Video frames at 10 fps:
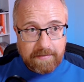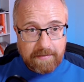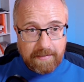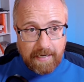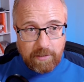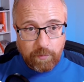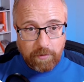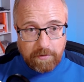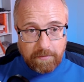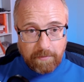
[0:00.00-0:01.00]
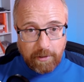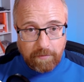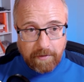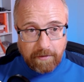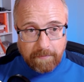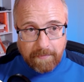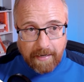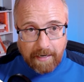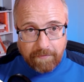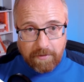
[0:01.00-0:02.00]
is the dashboard right over here.
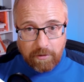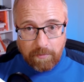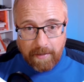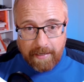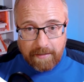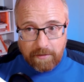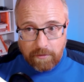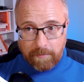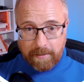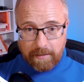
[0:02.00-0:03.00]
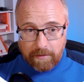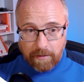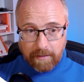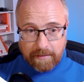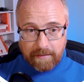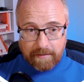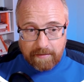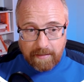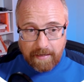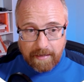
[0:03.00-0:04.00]
After you buy it, you'll be logged
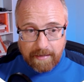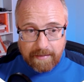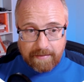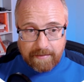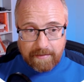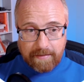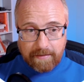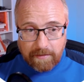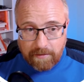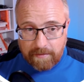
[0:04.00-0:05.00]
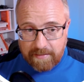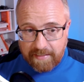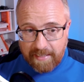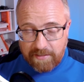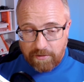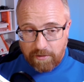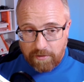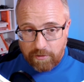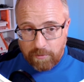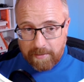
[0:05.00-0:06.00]
in and you can click on this Get
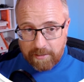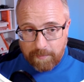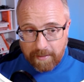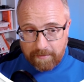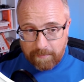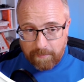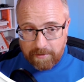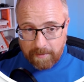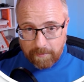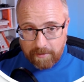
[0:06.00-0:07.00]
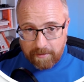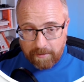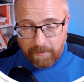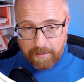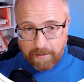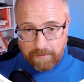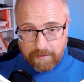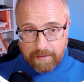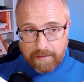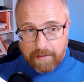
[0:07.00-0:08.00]
Started in 2 Minutes button, which I'm going to click now.
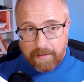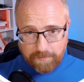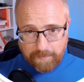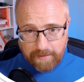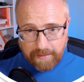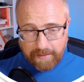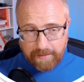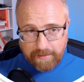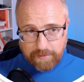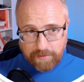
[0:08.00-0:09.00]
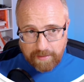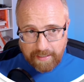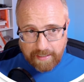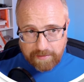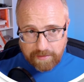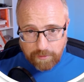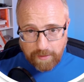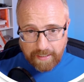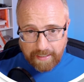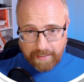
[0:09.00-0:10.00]
It's going to ask you
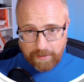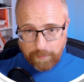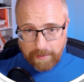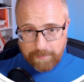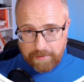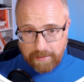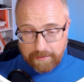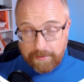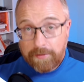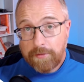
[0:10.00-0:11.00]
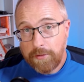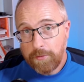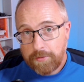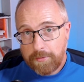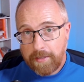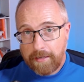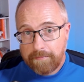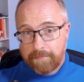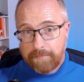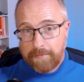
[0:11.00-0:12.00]
to add a website. Don't do that
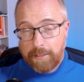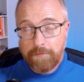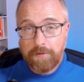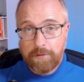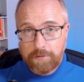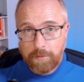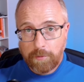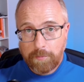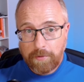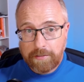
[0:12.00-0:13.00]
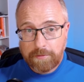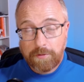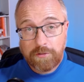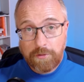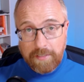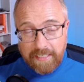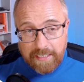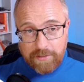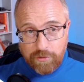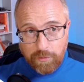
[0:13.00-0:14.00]
if you're using WordPress. I'm going to show you an
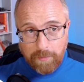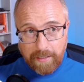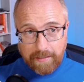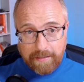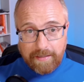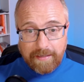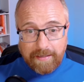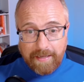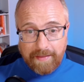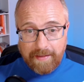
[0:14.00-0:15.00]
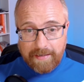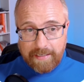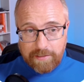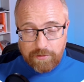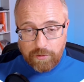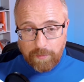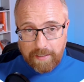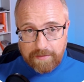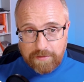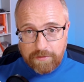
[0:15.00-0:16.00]
easier way. And that easier
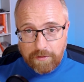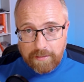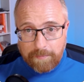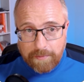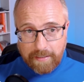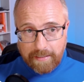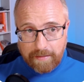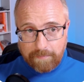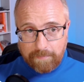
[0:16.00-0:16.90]
way is installing a plugin.